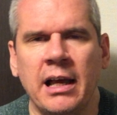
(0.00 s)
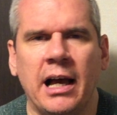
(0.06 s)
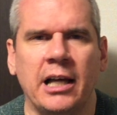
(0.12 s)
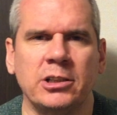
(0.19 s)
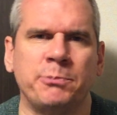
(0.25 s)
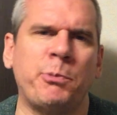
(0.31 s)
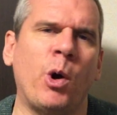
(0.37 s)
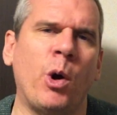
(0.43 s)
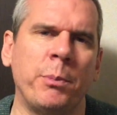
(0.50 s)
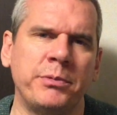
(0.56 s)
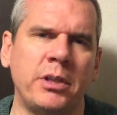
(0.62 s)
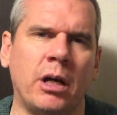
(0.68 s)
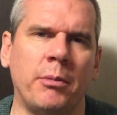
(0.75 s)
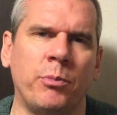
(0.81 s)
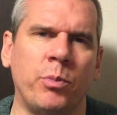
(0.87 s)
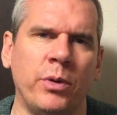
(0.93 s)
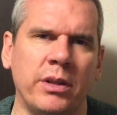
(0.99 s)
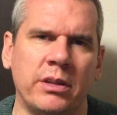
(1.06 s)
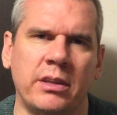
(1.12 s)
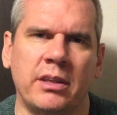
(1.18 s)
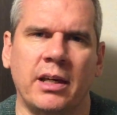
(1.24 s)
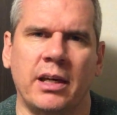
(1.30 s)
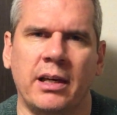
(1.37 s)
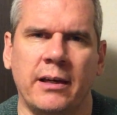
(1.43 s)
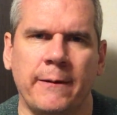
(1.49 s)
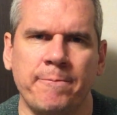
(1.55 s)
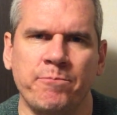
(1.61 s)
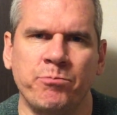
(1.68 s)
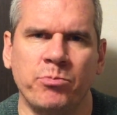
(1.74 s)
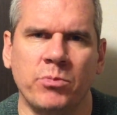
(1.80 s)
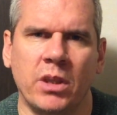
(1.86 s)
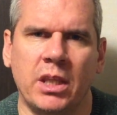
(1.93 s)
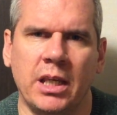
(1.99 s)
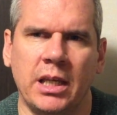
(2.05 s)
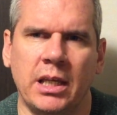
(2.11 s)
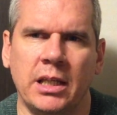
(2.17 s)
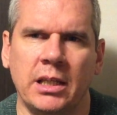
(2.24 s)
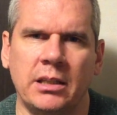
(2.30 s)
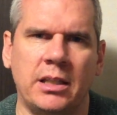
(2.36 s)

has popped up with the